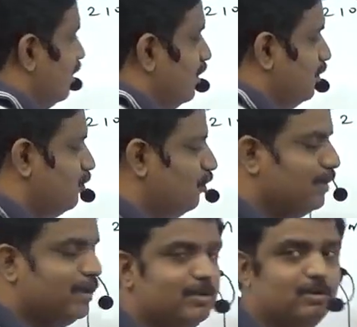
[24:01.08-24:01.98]
You should
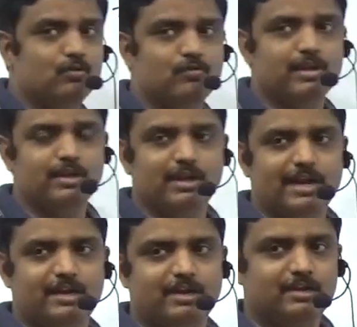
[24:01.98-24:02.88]
be able to quickly
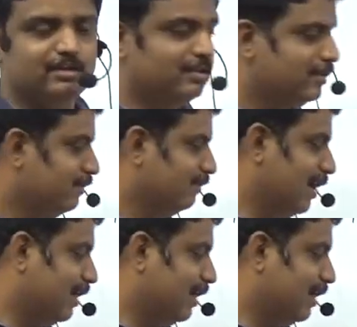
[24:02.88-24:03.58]
write it. Y